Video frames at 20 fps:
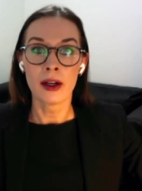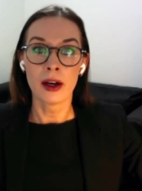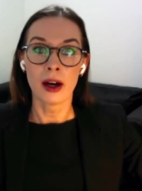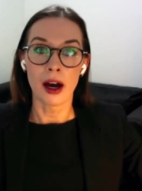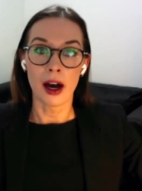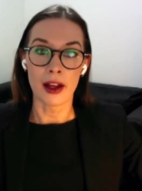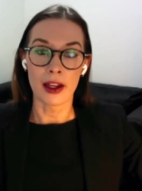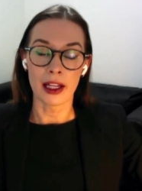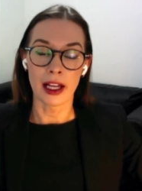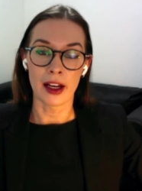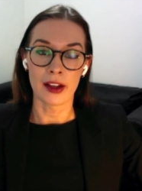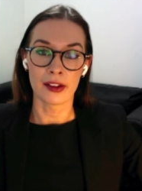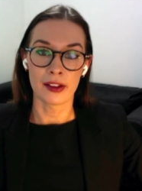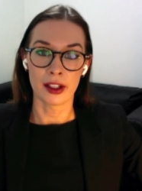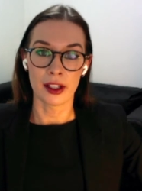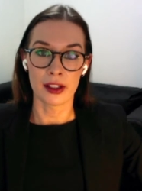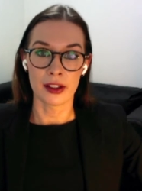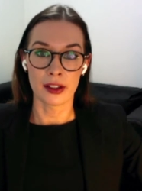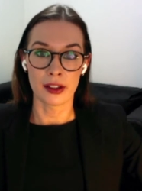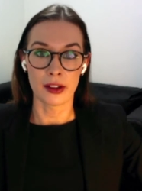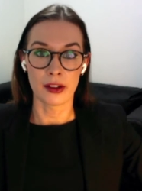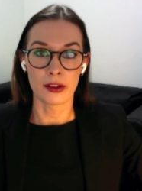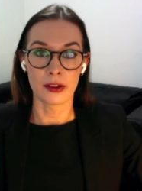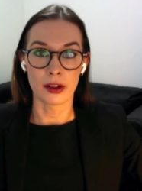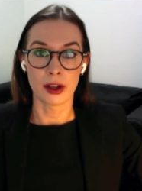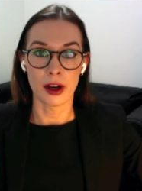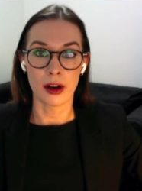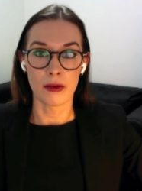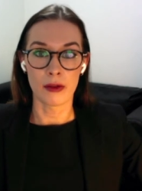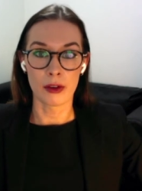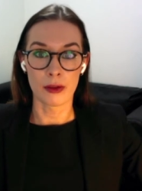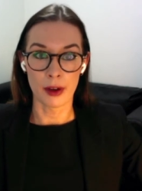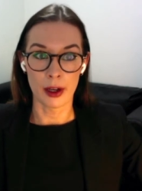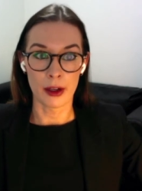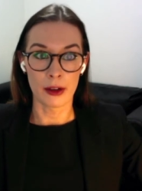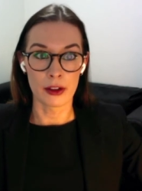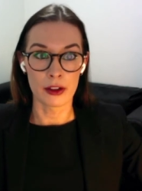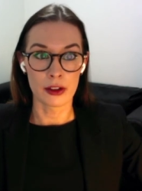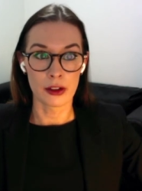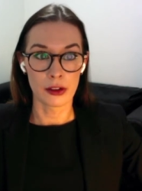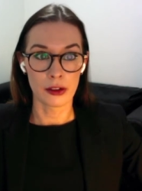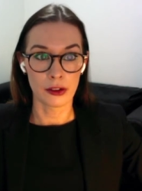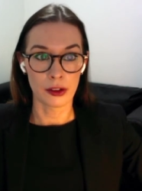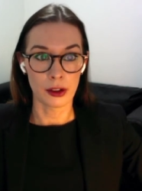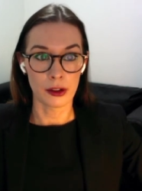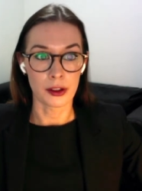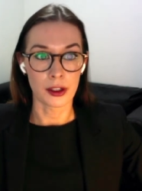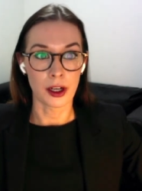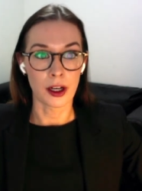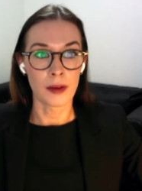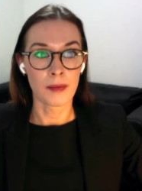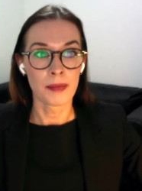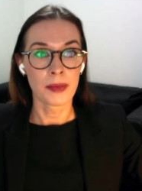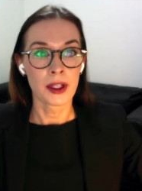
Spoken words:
unless it is revoked sooner.